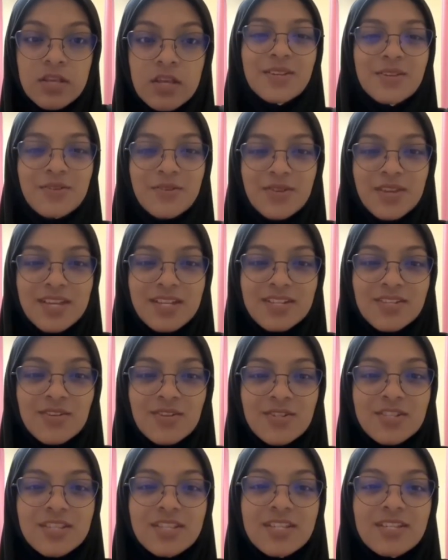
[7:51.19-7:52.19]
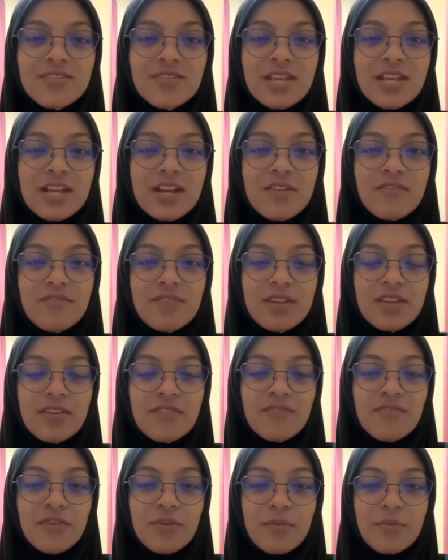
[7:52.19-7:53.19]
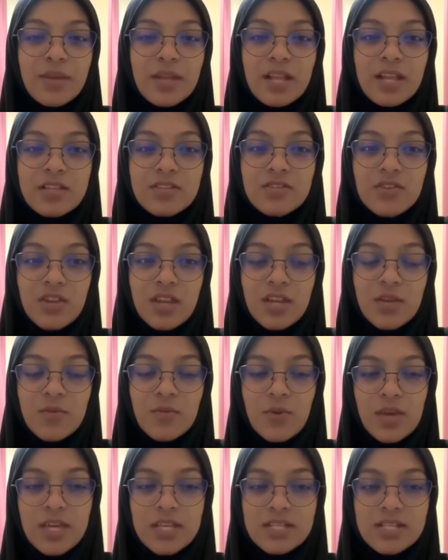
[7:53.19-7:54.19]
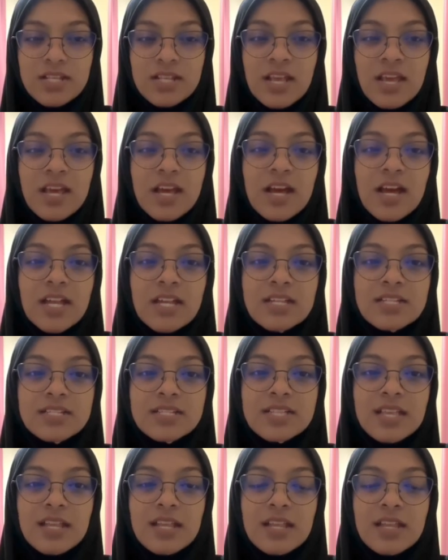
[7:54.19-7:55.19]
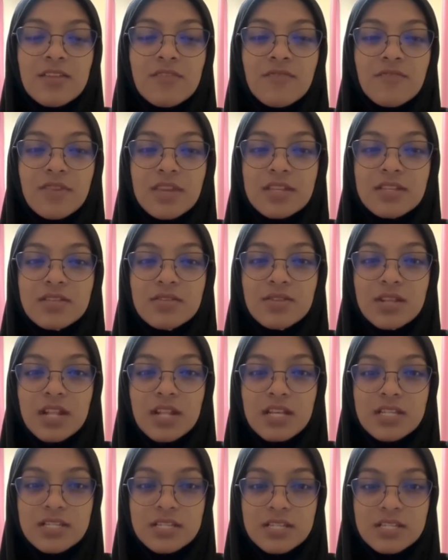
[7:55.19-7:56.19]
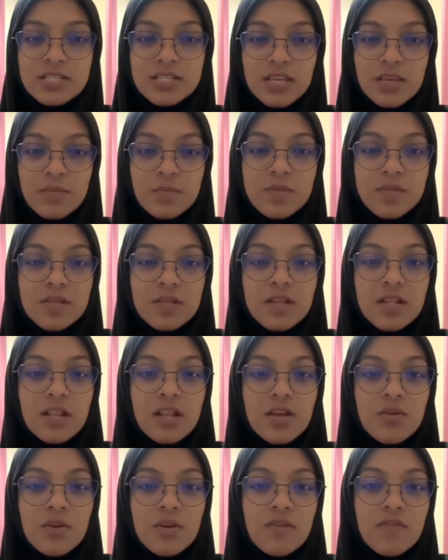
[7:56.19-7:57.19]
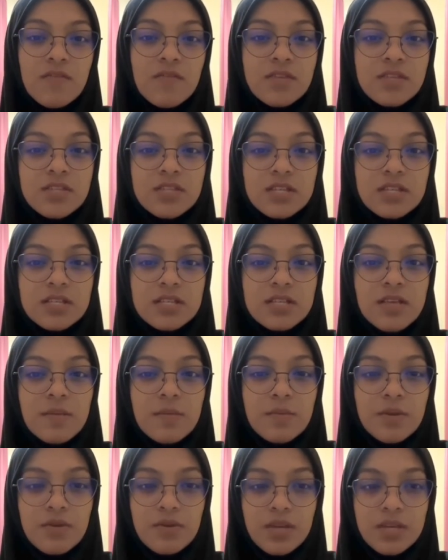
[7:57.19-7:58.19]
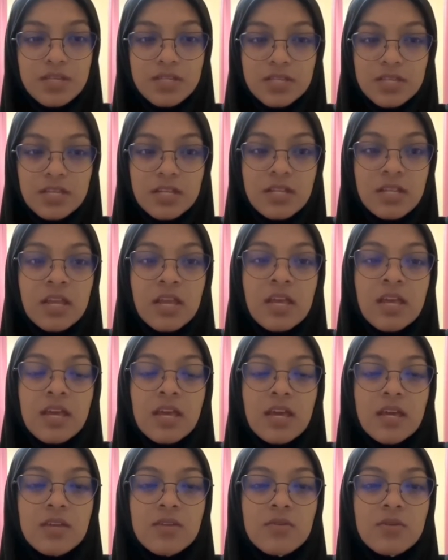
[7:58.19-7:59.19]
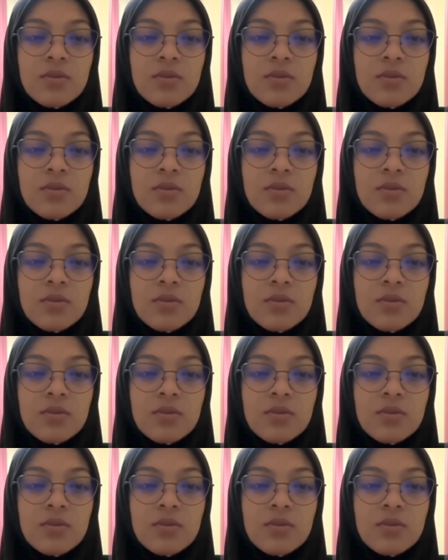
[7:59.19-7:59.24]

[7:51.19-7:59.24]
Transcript: During solder recovery from electronic waste, understanding phase relationships allow efficient separation and